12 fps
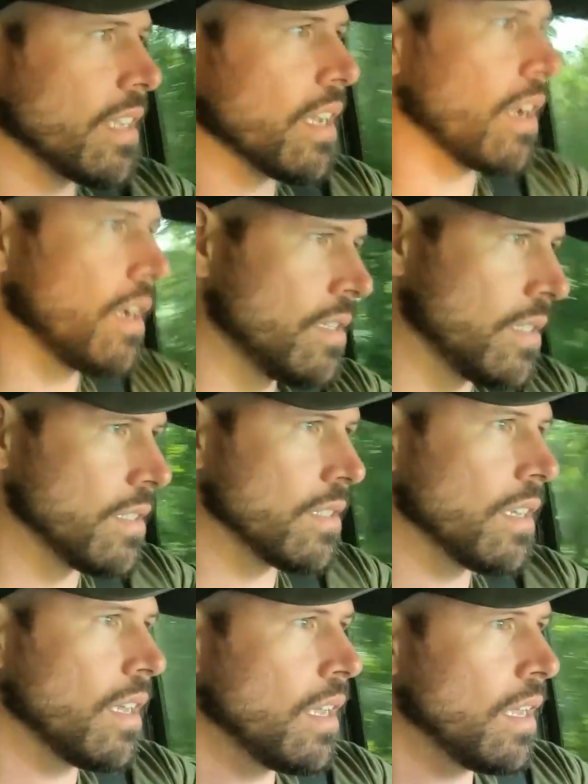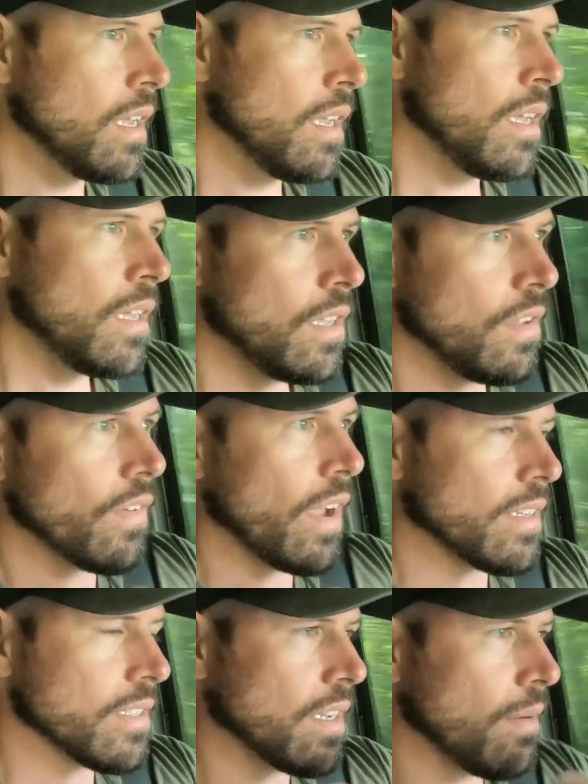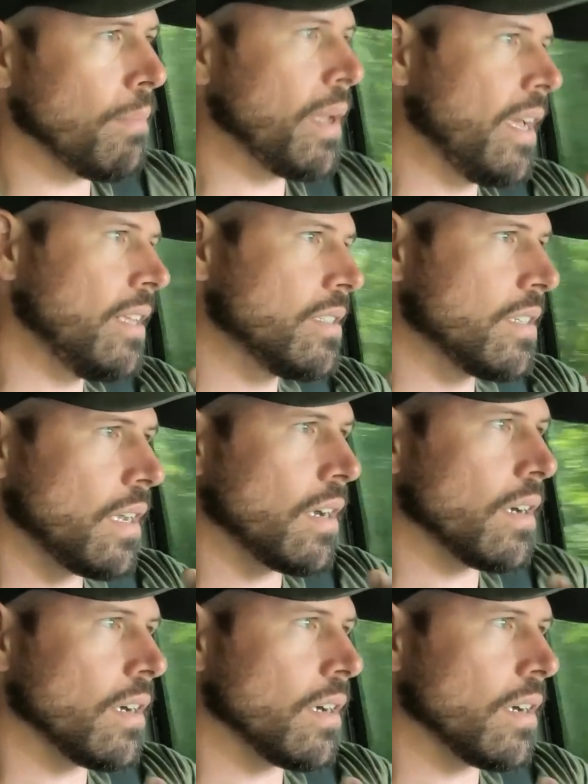season goes, is you've got some beans